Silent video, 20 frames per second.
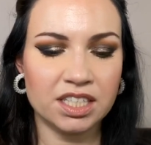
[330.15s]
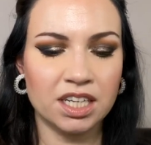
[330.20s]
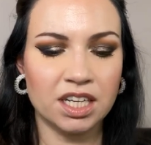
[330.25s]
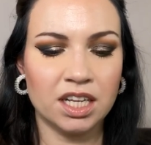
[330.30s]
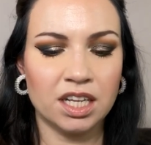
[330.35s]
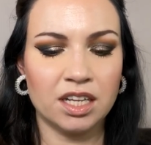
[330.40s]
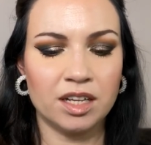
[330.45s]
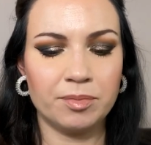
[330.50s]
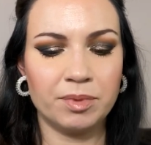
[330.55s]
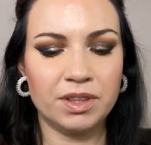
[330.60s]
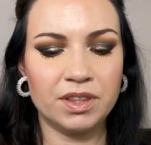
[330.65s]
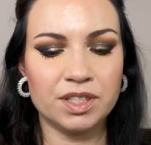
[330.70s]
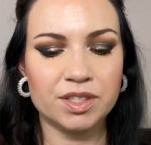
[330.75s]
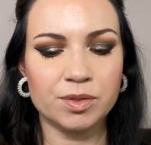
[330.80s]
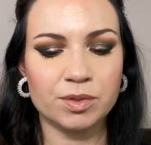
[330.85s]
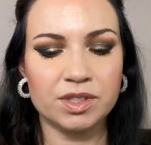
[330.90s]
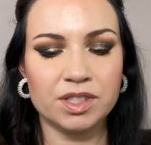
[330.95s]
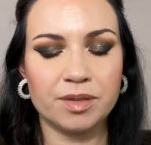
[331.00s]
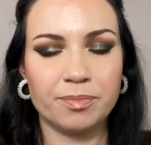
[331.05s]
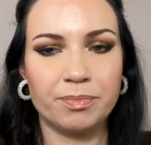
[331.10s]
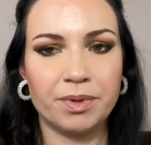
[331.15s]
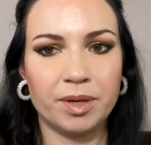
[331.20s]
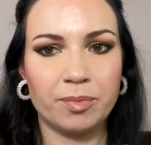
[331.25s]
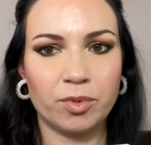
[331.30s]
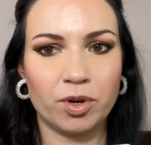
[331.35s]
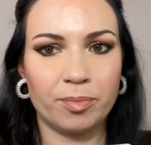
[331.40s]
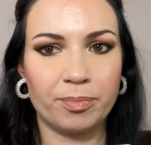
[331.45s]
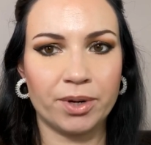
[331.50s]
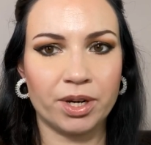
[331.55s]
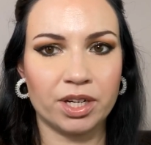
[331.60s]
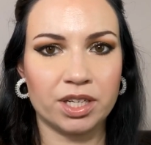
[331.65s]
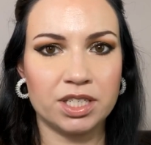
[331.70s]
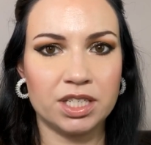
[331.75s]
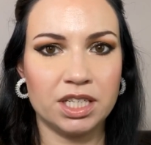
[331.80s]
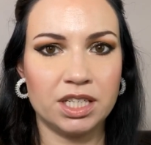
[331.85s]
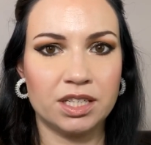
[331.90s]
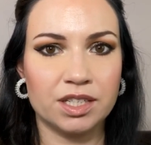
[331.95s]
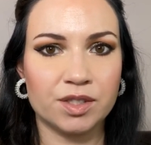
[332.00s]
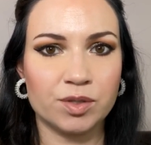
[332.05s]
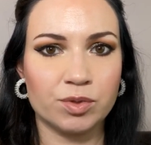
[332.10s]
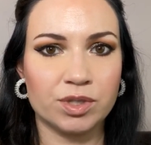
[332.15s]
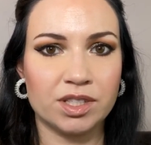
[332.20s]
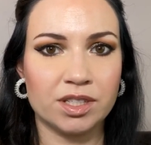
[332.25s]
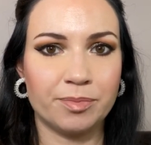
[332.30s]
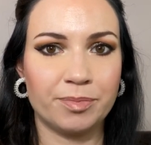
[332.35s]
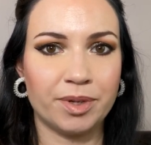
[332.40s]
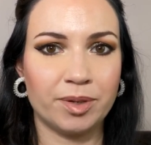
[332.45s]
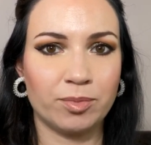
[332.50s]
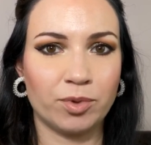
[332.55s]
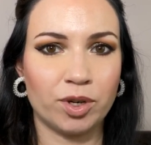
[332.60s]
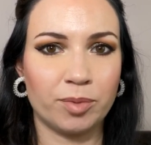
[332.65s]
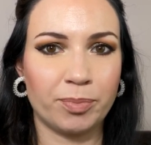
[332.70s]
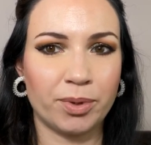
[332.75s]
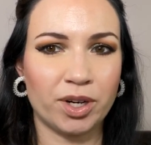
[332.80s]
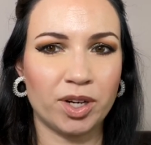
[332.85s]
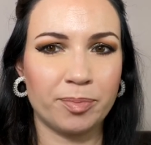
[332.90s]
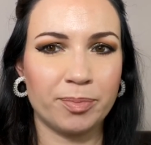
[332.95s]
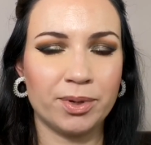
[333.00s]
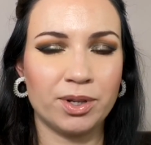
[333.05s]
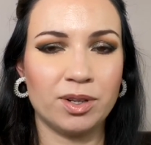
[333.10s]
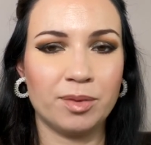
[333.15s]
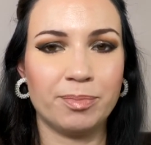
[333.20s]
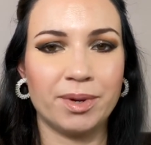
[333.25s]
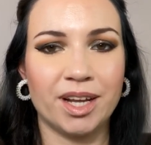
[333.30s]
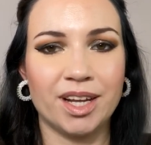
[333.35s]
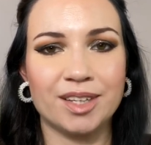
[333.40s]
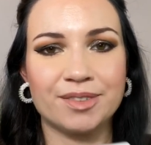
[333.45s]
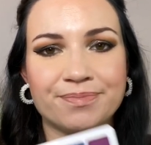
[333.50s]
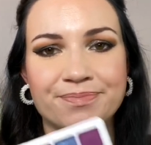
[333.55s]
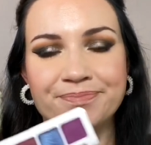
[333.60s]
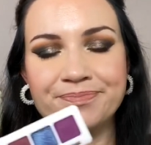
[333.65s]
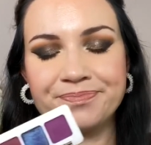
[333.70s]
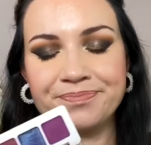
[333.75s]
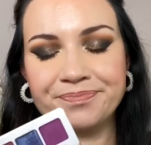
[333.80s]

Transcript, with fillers: I mean, this one's a bit more burgundy, this one's a bit more purple, but